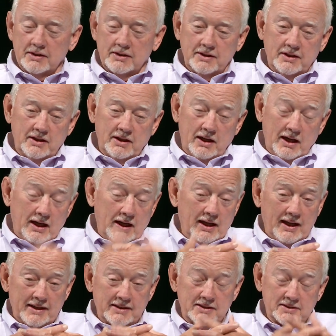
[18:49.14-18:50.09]
I
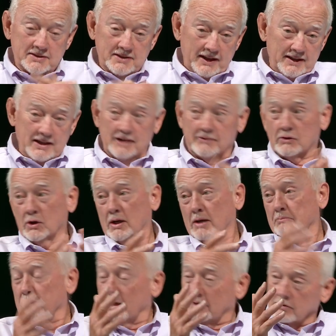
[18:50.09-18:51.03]
like to say never
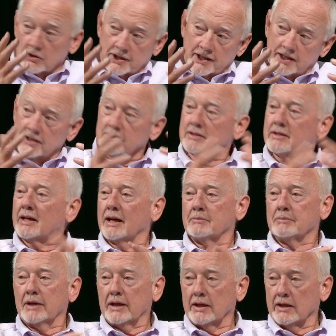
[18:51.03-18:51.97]
up, never in.
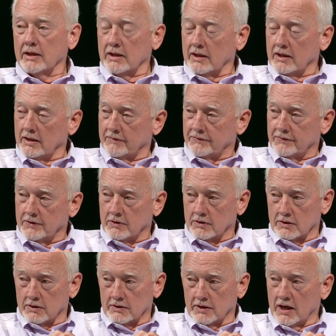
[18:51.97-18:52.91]
I mean, if
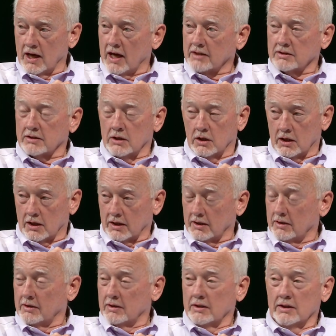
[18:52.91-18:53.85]
you're not
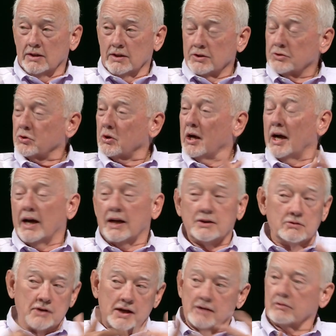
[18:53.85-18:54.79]
gonna try,
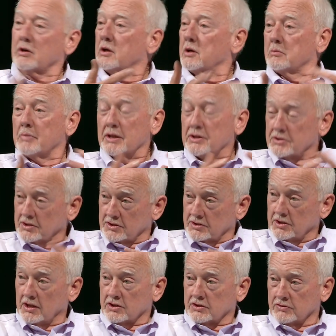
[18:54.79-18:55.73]
you're never gonna be
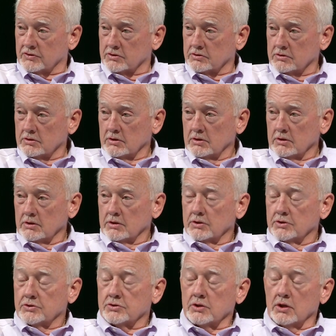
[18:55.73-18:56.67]
successful.
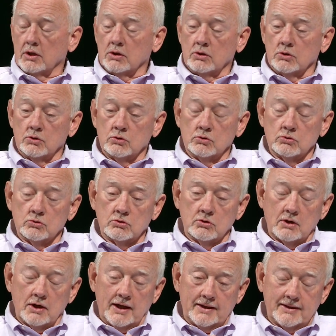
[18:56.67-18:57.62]

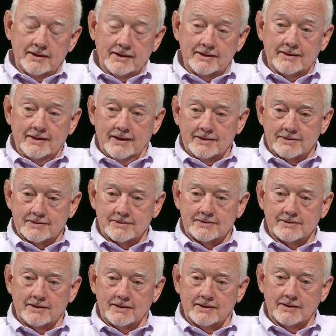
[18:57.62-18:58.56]
So I think
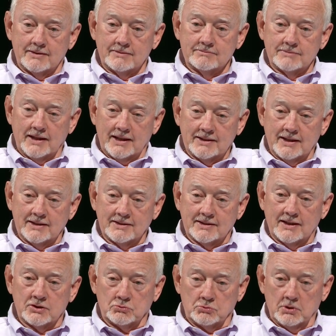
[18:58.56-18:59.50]
that's
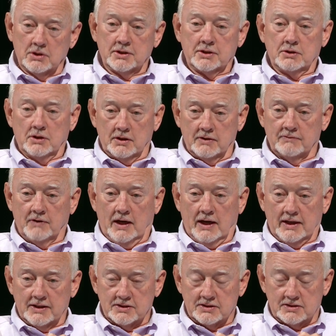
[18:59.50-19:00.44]
really good
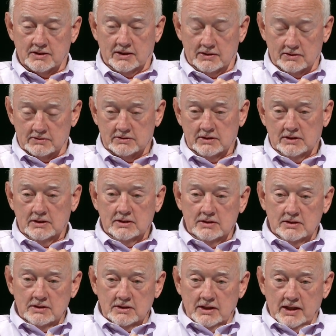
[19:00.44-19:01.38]
advice. And
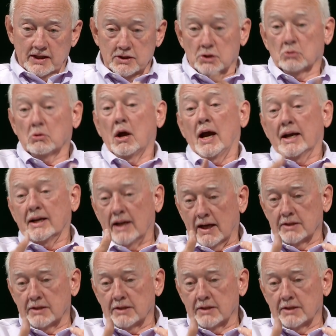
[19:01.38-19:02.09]
you're right.